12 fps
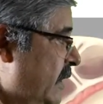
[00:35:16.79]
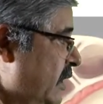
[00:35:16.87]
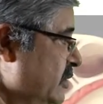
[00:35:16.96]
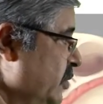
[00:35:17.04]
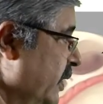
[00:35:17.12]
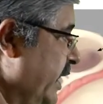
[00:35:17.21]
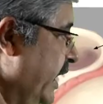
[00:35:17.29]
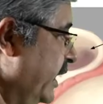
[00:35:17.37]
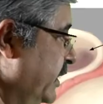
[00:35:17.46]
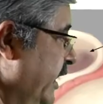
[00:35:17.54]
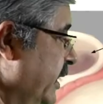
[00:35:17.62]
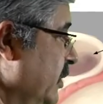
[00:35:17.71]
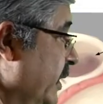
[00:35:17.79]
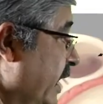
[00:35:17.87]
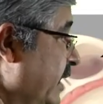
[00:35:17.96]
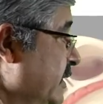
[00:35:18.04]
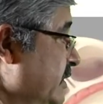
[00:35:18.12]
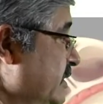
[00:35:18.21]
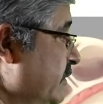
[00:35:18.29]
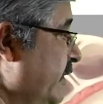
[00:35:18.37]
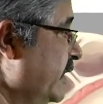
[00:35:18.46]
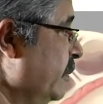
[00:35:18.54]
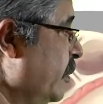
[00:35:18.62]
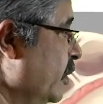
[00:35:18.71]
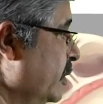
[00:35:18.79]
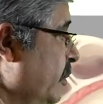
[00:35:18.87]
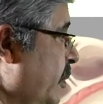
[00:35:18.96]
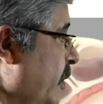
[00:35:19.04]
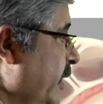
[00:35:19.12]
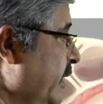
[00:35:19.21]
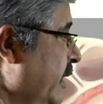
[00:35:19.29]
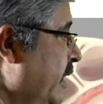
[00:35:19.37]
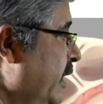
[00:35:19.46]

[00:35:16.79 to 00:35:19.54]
So again, take a look at it. This is a very important point,